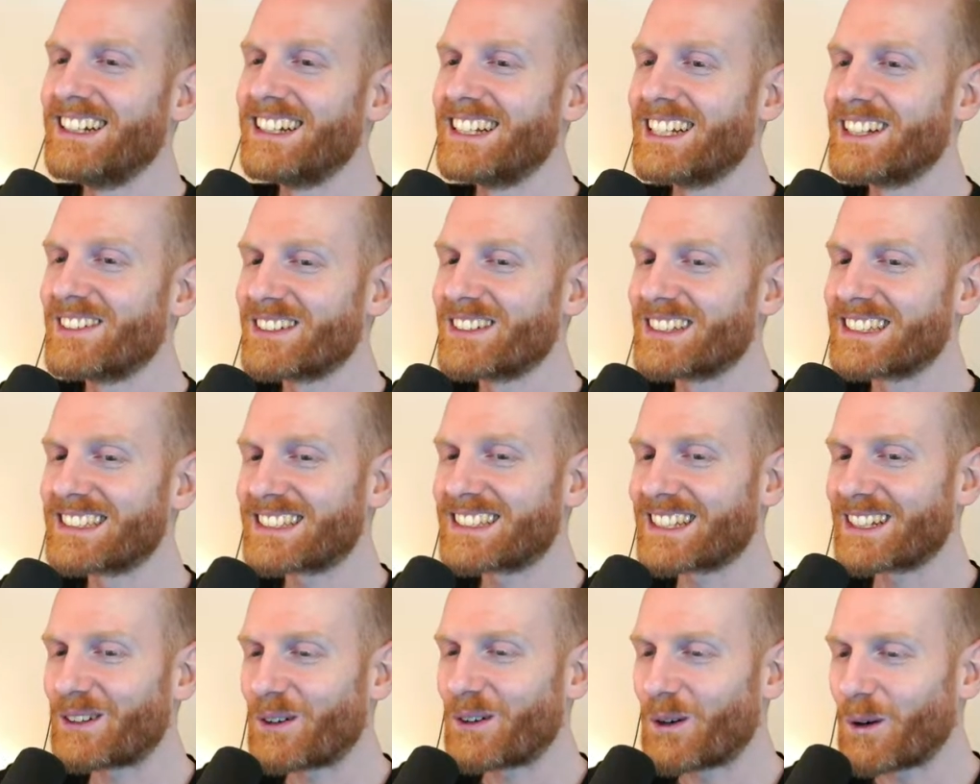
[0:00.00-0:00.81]
He was
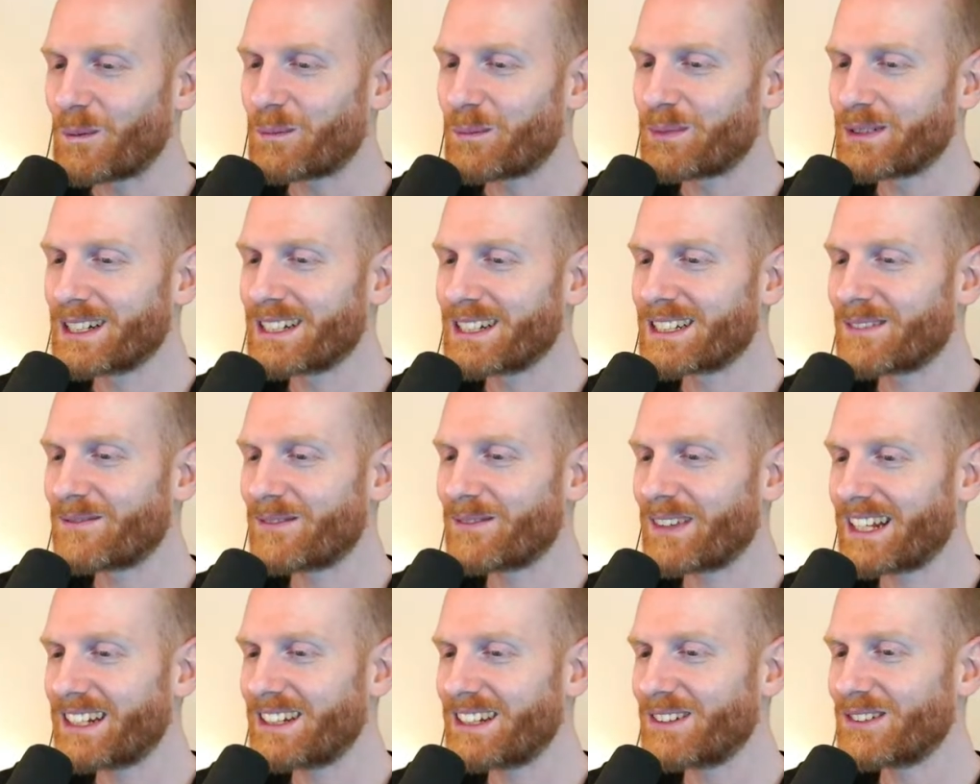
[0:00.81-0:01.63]
opening the
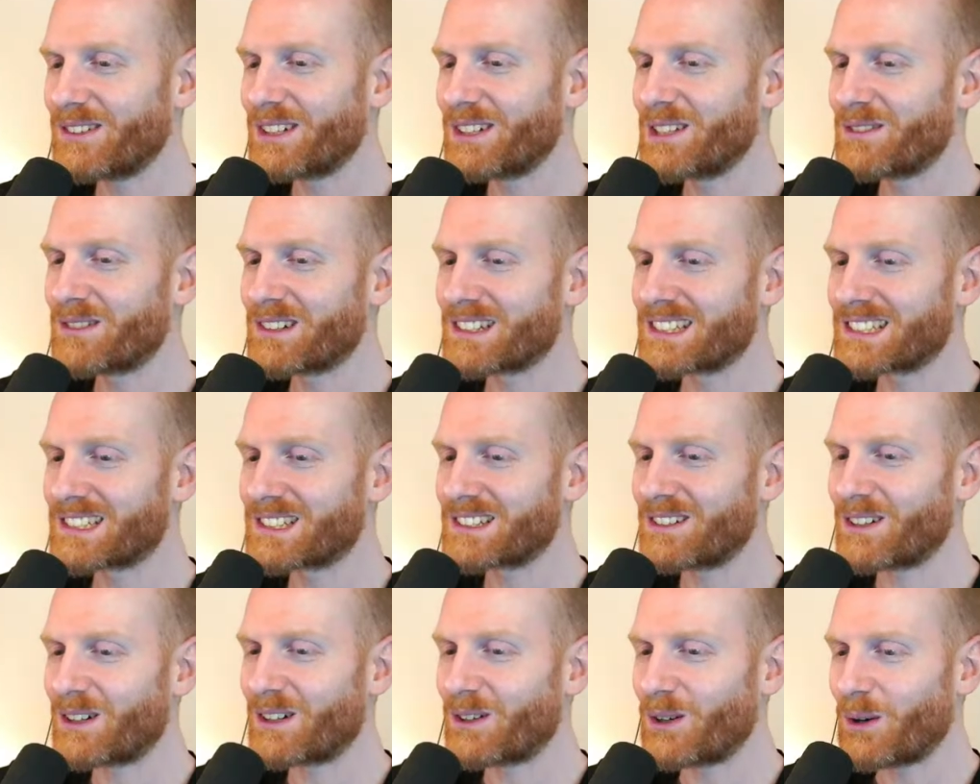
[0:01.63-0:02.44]
menu, he was
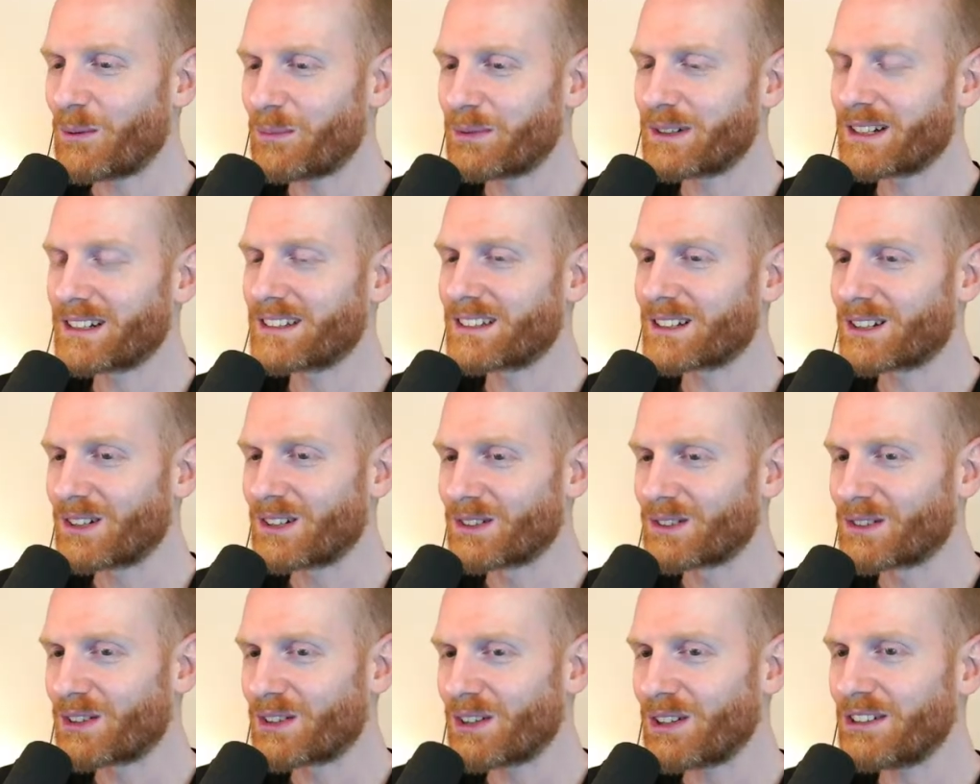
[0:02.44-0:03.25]
opening the
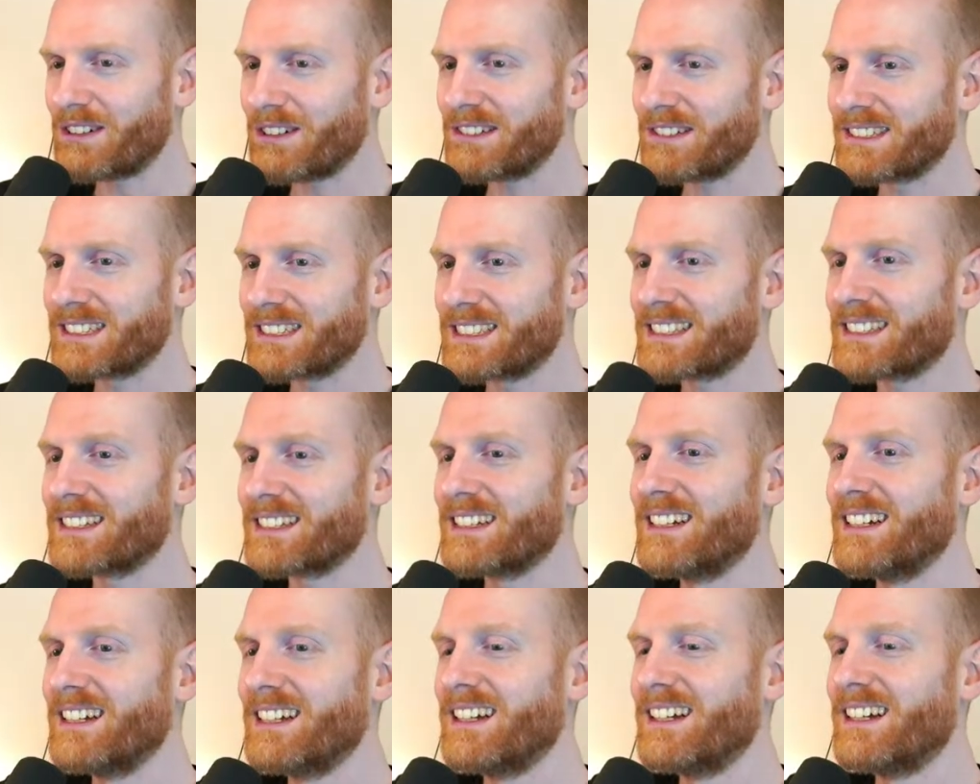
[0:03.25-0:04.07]
controls,
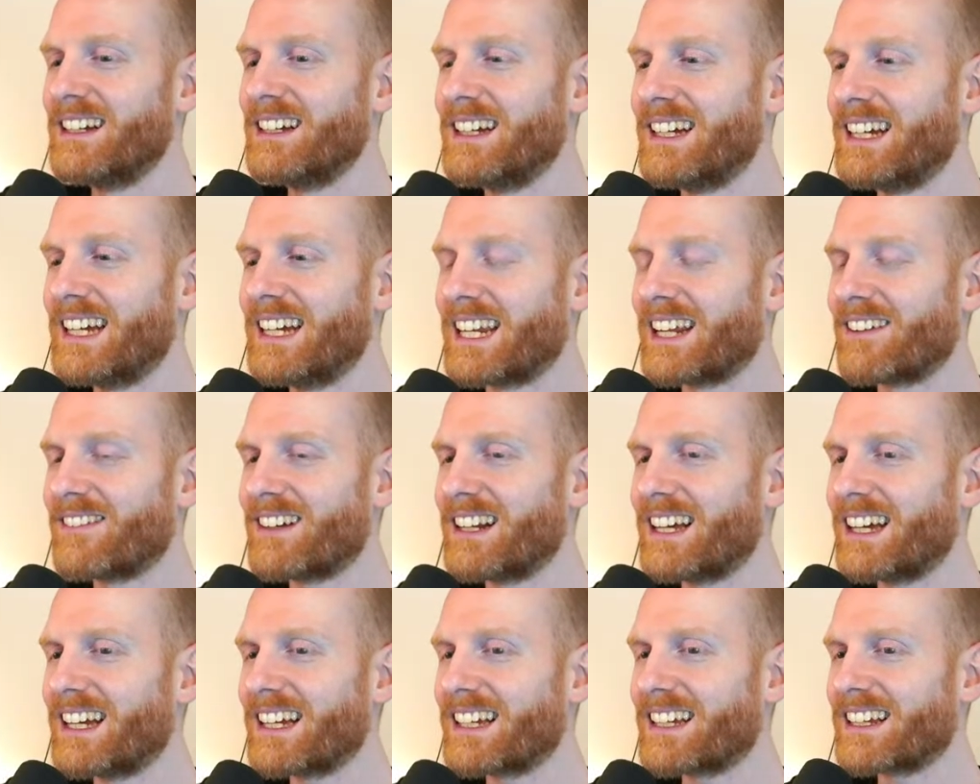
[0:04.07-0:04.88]
and I'm
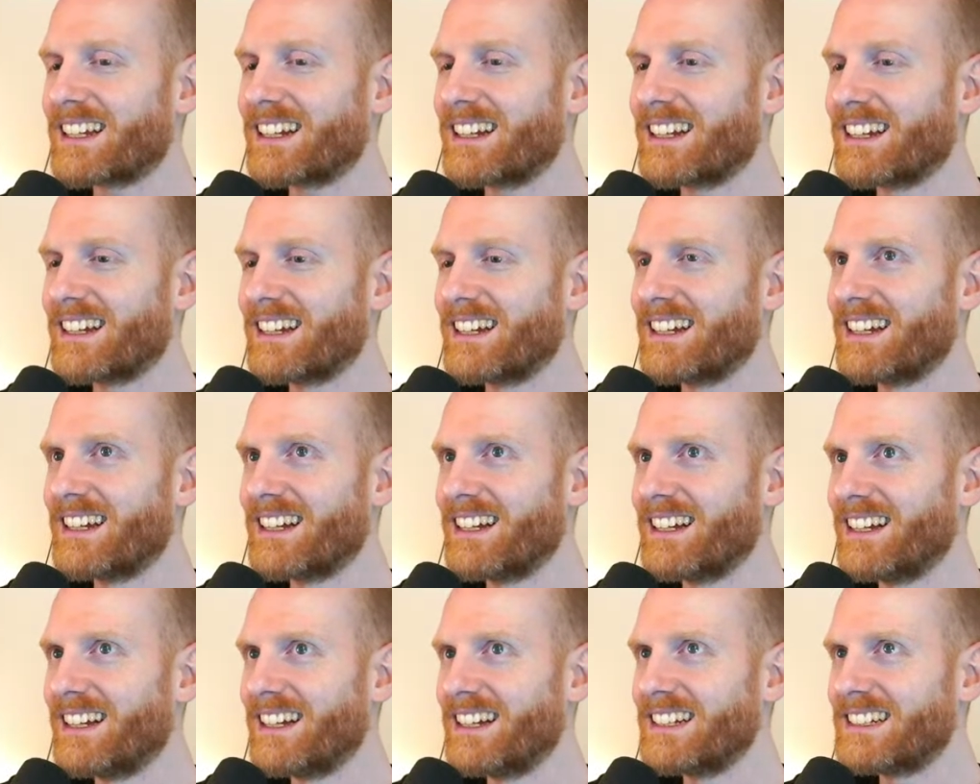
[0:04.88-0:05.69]
like,
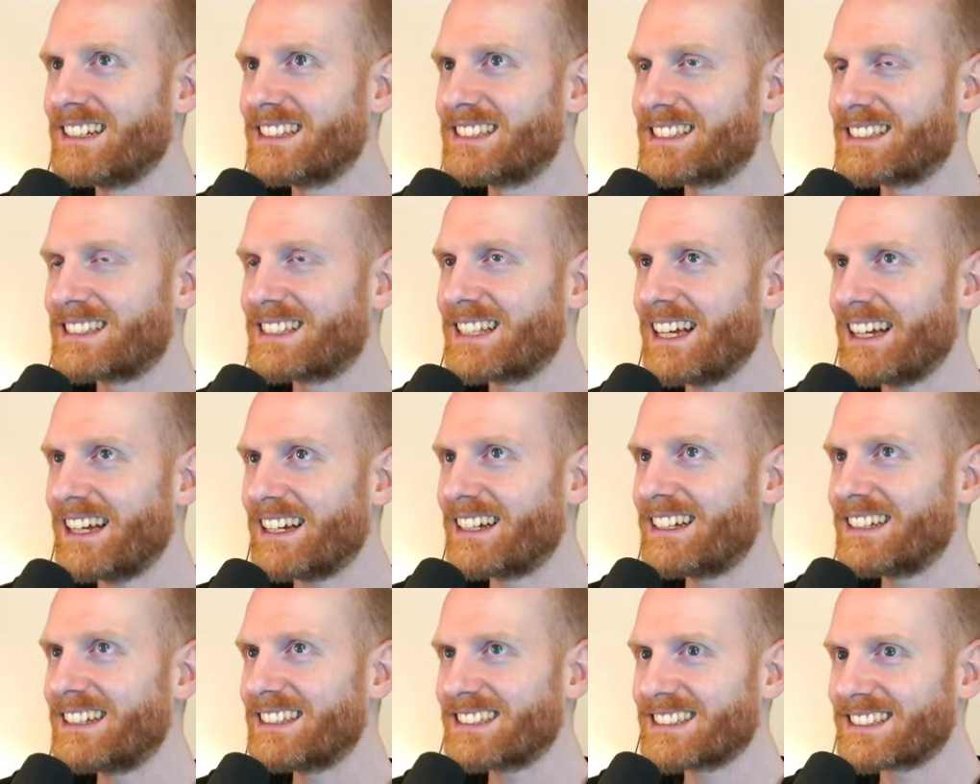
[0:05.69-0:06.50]
it
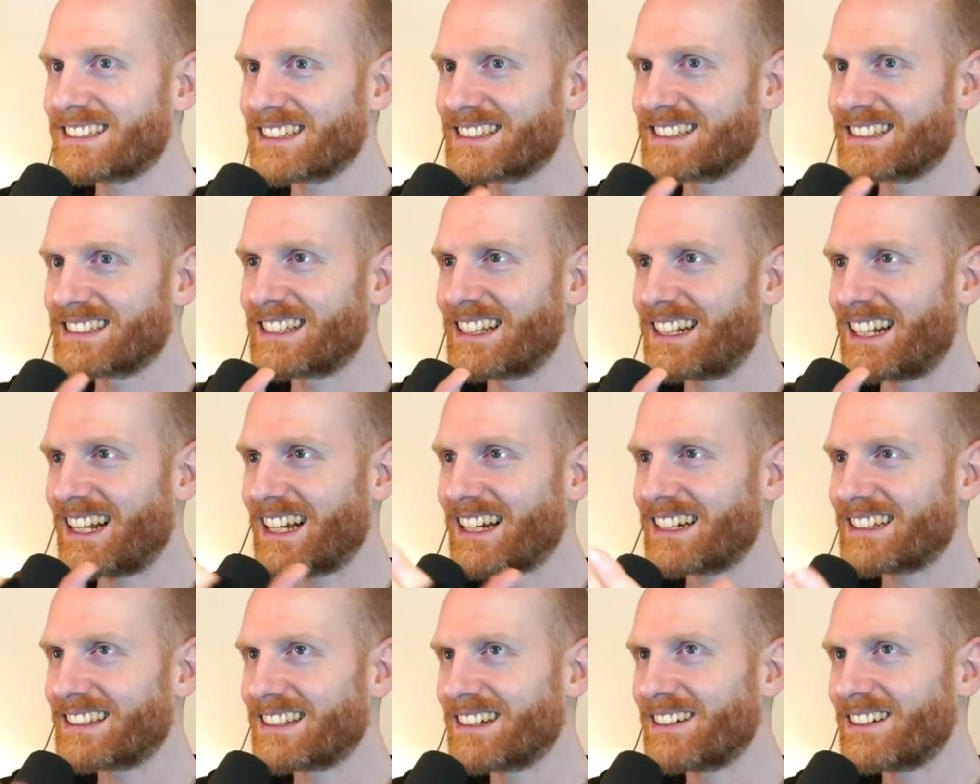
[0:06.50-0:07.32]
says
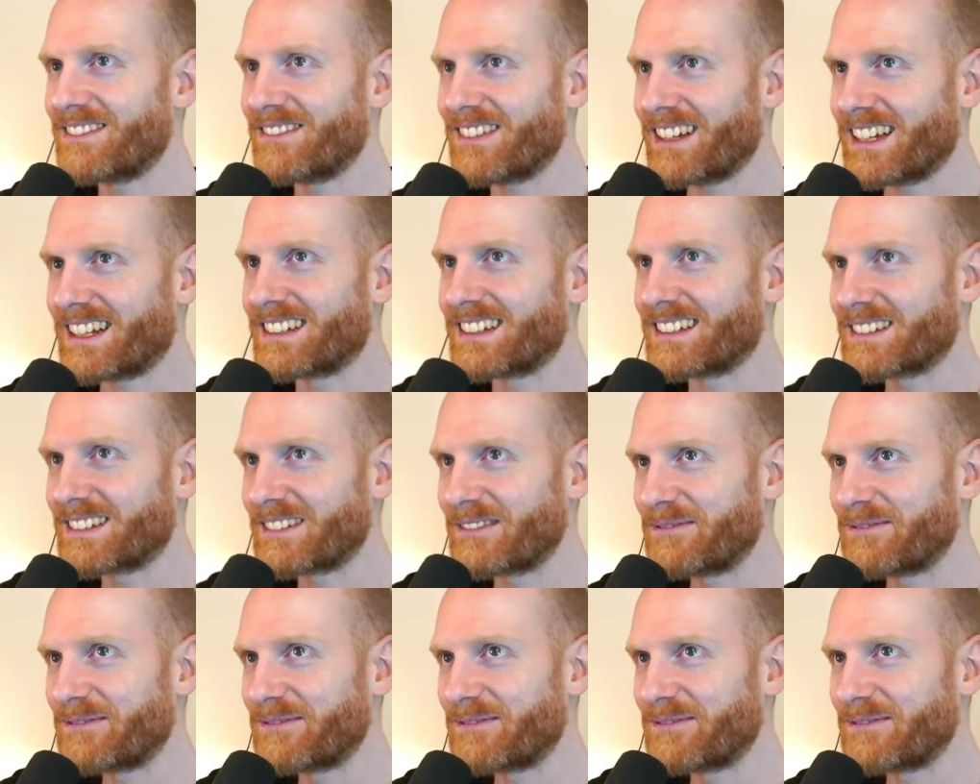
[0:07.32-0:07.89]
select an event.